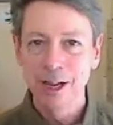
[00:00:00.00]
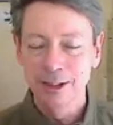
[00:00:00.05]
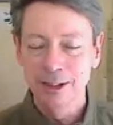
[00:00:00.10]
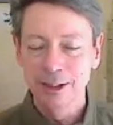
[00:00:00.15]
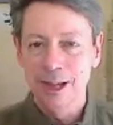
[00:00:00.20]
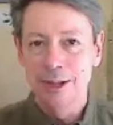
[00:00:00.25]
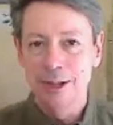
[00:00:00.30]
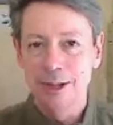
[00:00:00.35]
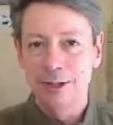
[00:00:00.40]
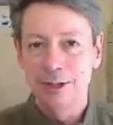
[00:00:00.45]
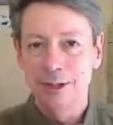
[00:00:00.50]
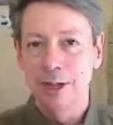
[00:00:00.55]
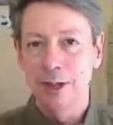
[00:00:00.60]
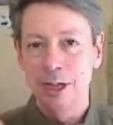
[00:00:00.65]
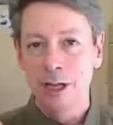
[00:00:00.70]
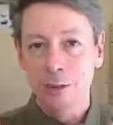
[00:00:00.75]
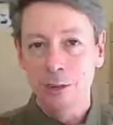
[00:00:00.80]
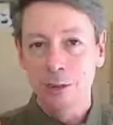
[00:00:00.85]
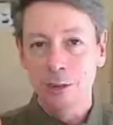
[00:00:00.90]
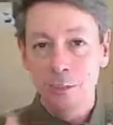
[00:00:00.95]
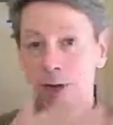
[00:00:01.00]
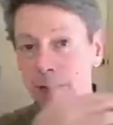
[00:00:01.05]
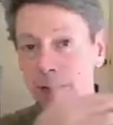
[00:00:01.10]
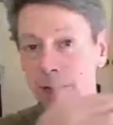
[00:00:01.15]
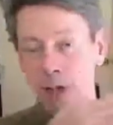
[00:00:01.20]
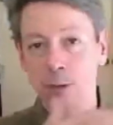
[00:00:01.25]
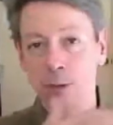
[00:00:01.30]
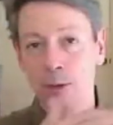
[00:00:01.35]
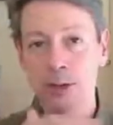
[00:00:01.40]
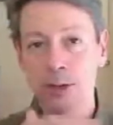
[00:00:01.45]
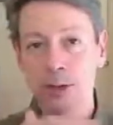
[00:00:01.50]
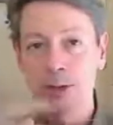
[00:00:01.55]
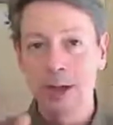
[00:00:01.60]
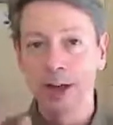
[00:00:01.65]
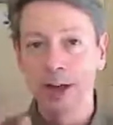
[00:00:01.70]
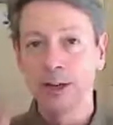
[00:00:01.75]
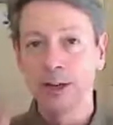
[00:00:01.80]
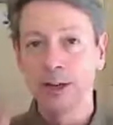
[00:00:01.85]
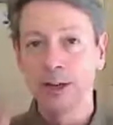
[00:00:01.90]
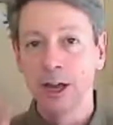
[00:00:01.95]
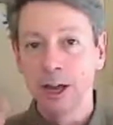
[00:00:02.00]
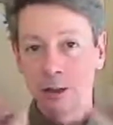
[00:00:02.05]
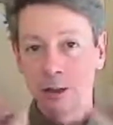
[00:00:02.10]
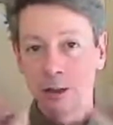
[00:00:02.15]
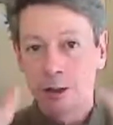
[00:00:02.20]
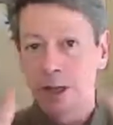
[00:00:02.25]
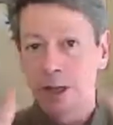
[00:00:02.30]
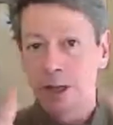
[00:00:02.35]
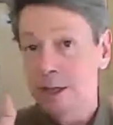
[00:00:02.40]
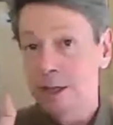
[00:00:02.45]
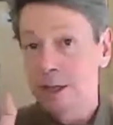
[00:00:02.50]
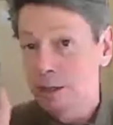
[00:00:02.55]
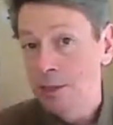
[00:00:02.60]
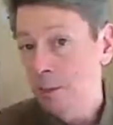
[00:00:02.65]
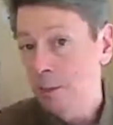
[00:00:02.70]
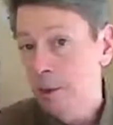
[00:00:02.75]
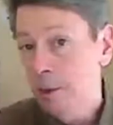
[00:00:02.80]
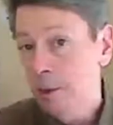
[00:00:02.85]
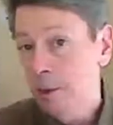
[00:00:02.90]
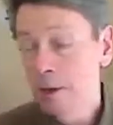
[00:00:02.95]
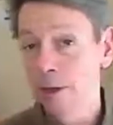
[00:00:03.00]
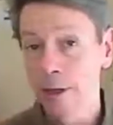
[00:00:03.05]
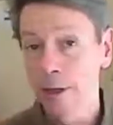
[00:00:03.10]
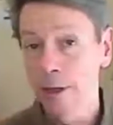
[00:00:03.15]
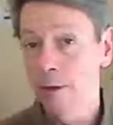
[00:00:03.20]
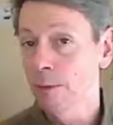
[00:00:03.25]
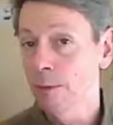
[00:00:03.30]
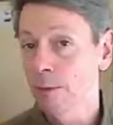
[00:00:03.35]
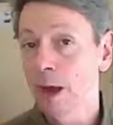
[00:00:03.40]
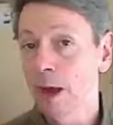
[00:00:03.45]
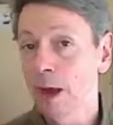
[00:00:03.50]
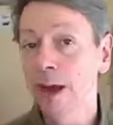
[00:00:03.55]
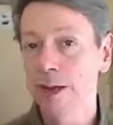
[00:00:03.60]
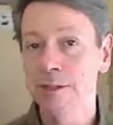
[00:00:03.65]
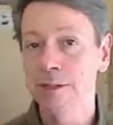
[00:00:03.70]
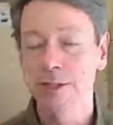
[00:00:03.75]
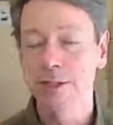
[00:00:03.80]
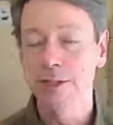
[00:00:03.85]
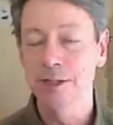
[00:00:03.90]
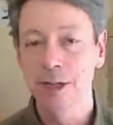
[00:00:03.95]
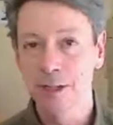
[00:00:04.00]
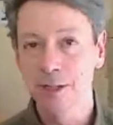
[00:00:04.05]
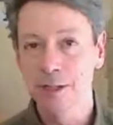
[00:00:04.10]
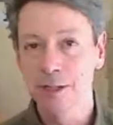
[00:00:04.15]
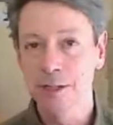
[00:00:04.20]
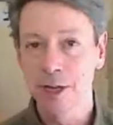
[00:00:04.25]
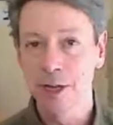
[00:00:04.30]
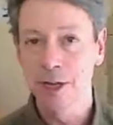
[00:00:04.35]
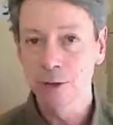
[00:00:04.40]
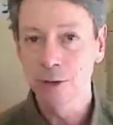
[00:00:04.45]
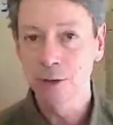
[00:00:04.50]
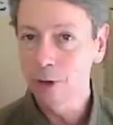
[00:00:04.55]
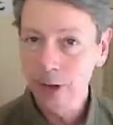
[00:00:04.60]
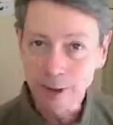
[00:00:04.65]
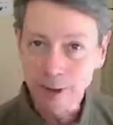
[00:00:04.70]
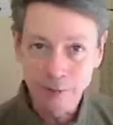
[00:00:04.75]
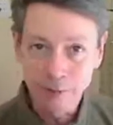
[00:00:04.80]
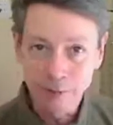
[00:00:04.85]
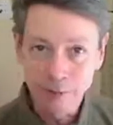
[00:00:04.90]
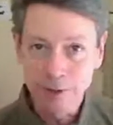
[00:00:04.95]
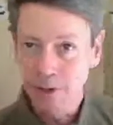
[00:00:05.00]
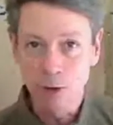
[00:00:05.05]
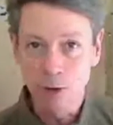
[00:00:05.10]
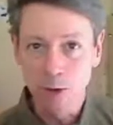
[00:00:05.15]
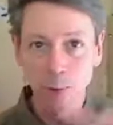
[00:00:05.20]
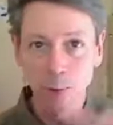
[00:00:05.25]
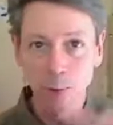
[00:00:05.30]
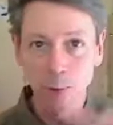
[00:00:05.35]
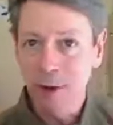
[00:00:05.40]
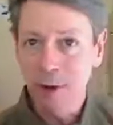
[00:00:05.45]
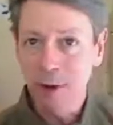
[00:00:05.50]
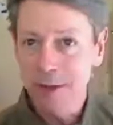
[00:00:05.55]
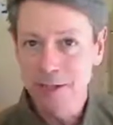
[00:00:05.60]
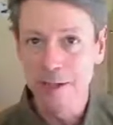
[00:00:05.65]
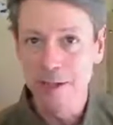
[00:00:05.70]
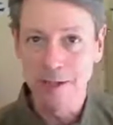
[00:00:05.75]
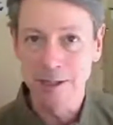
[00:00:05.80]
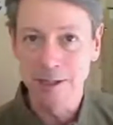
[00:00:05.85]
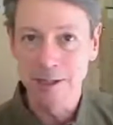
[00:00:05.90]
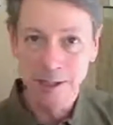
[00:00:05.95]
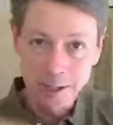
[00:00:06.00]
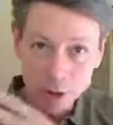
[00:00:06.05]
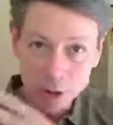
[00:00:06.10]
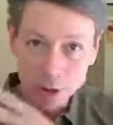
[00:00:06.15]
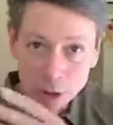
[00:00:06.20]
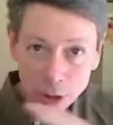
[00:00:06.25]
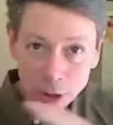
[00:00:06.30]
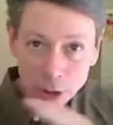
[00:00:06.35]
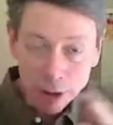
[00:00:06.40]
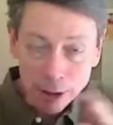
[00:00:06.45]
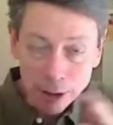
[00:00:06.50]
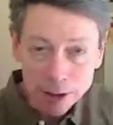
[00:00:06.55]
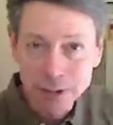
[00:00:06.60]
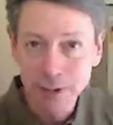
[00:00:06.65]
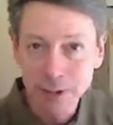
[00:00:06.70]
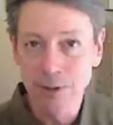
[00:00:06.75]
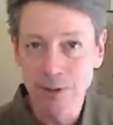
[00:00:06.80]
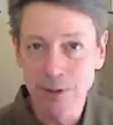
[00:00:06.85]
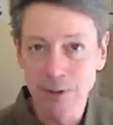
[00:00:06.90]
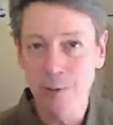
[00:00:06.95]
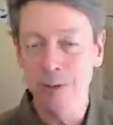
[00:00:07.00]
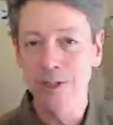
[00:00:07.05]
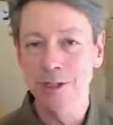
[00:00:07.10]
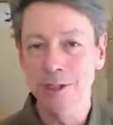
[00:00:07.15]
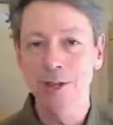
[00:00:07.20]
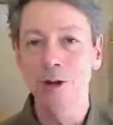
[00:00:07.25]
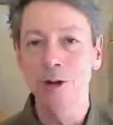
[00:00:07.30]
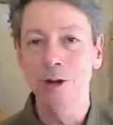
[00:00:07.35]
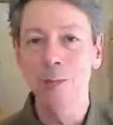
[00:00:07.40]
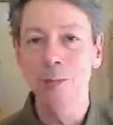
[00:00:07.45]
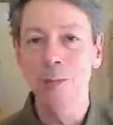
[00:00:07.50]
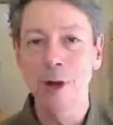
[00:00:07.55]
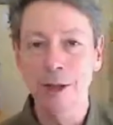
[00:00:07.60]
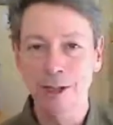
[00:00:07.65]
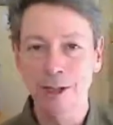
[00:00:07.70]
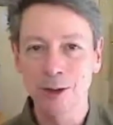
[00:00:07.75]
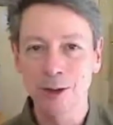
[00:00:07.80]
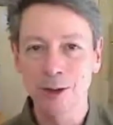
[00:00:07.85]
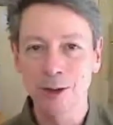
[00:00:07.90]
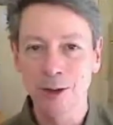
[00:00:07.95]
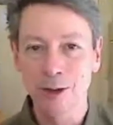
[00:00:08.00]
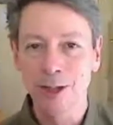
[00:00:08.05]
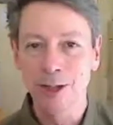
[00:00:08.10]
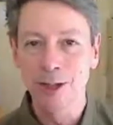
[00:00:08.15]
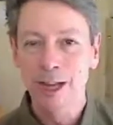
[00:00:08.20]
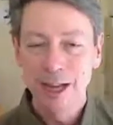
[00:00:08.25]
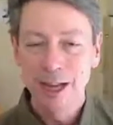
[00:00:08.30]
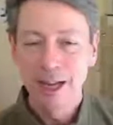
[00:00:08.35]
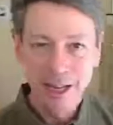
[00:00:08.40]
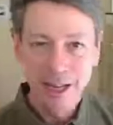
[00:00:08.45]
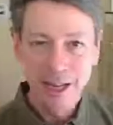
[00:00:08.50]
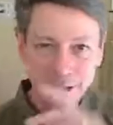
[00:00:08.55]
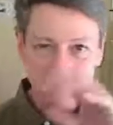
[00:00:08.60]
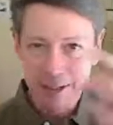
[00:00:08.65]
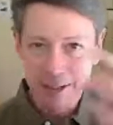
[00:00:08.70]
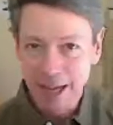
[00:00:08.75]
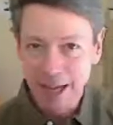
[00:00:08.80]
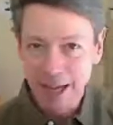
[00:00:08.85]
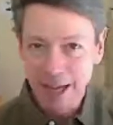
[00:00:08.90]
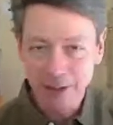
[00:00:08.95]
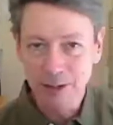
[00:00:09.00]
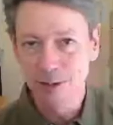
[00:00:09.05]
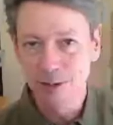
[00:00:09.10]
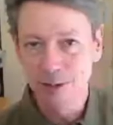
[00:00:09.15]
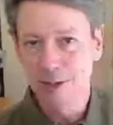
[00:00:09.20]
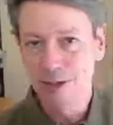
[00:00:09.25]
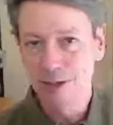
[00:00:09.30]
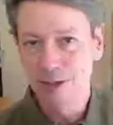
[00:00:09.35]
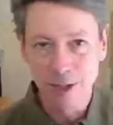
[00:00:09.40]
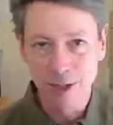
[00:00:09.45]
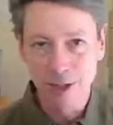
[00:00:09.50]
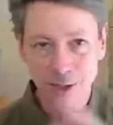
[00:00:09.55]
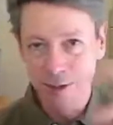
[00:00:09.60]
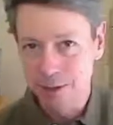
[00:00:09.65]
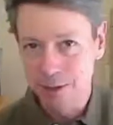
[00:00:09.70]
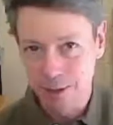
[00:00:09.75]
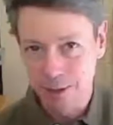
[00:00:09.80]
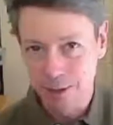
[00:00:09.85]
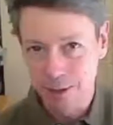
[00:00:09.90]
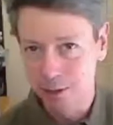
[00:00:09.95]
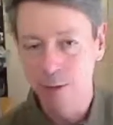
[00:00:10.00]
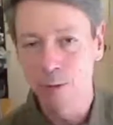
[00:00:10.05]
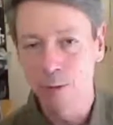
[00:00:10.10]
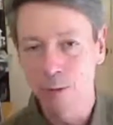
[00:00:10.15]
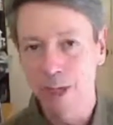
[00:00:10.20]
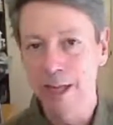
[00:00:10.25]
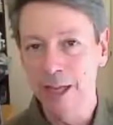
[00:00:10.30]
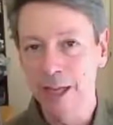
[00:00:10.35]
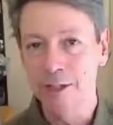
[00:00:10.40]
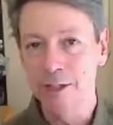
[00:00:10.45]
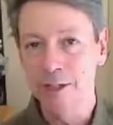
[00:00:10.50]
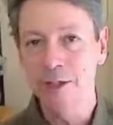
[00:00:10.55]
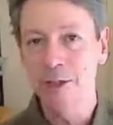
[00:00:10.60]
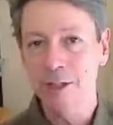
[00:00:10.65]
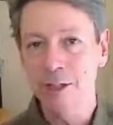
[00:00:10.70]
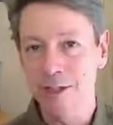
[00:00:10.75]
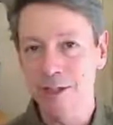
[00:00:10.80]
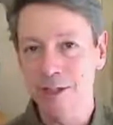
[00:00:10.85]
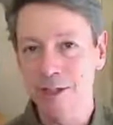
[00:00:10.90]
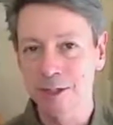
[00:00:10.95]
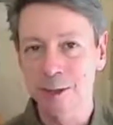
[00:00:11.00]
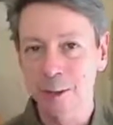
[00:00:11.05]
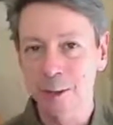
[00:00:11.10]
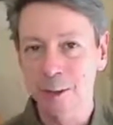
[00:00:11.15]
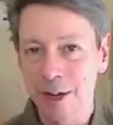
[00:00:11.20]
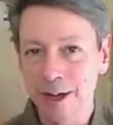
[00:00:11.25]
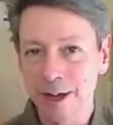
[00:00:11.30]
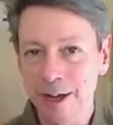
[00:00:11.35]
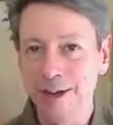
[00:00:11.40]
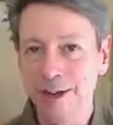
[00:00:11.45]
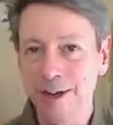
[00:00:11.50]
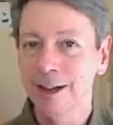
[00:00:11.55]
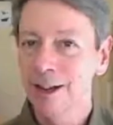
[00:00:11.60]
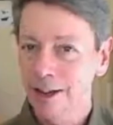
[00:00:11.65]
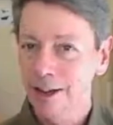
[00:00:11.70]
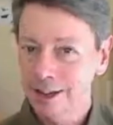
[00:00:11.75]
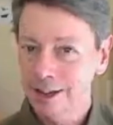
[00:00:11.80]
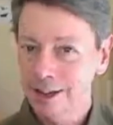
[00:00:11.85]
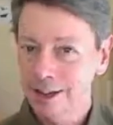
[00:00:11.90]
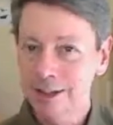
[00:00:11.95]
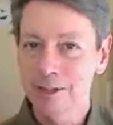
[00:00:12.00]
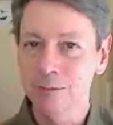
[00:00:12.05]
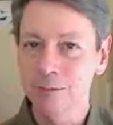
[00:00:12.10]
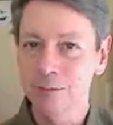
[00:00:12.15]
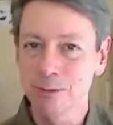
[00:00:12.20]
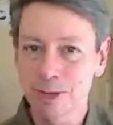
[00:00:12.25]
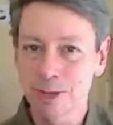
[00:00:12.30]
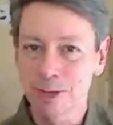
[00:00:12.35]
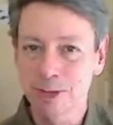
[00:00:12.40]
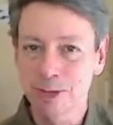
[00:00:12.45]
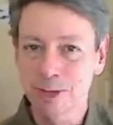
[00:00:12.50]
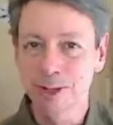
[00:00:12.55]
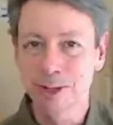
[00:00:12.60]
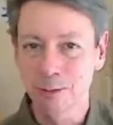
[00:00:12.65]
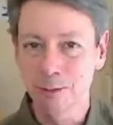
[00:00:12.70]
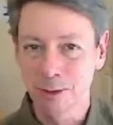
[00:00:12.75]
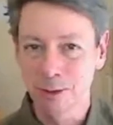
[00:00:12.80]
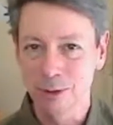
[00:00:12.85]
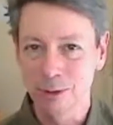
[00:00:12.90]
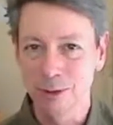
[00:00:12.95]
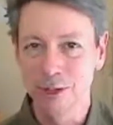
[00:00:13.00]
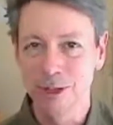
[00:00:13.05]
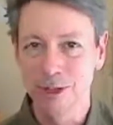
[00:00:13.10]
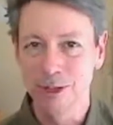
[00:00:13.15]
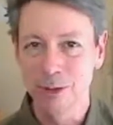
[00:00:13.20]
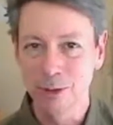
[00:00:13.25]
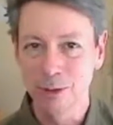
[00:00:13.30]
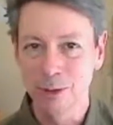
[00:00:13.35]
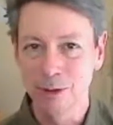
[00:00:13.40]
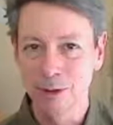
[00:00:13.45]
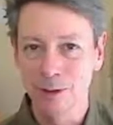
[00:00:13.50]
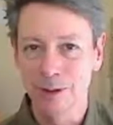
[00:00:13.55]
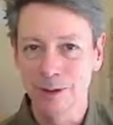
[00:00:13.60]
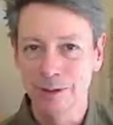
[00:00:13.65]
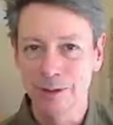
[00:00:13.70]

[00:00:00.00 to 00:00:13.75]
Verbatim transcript: that in parallel with that, there is apparently a rise in this underlying physical process, these currents of this particular molecule and it, the activation of its you know, related circuits in the brain. Like, that's really, really cool.